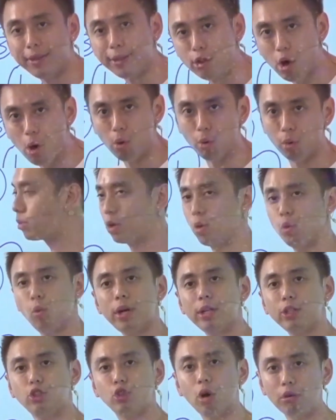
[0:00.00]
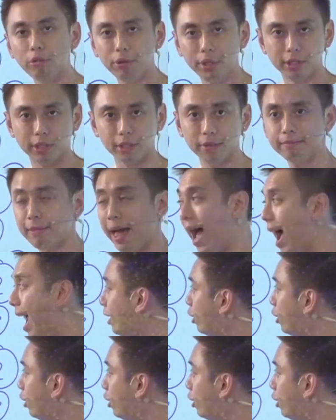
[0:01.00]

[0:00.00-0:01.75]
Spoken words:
they know? What is your reason? I